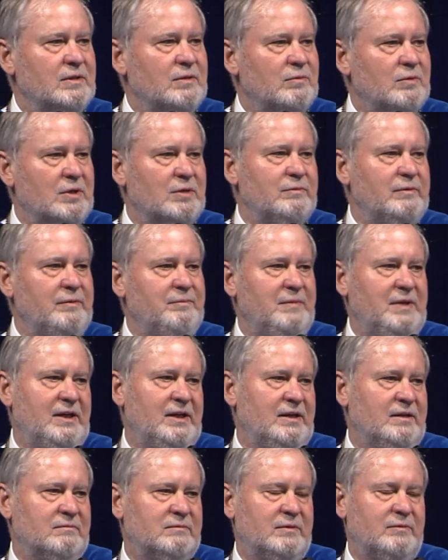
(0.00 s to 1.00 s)
What do we
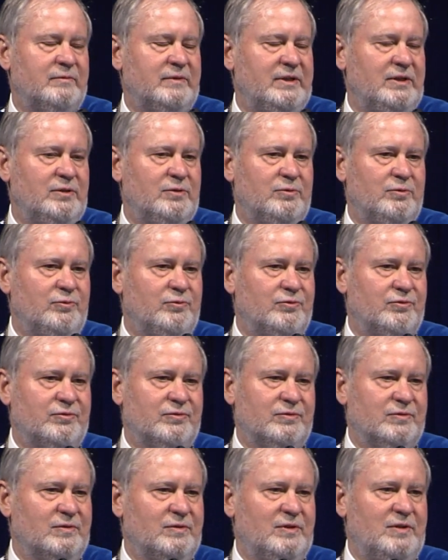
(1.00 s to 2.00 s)
mean when we
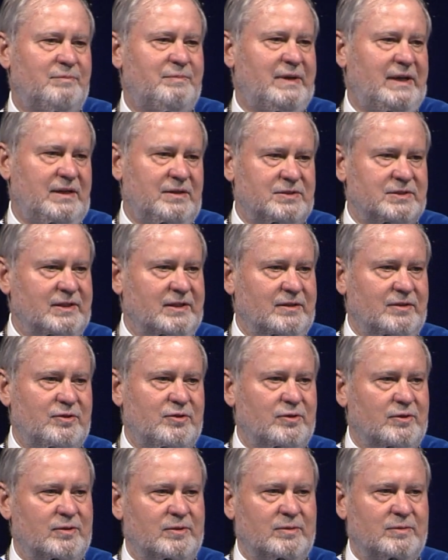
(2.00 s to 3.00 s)
use the basic
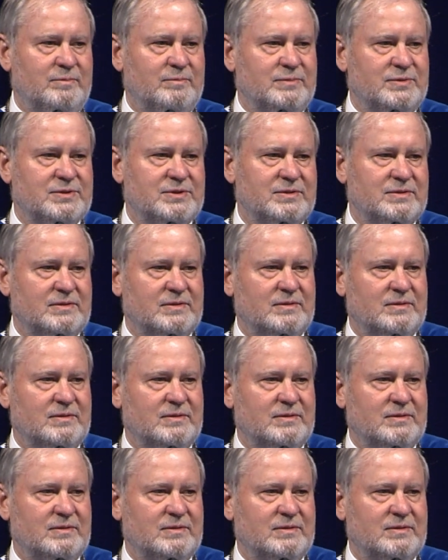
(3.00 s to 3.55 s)
terms?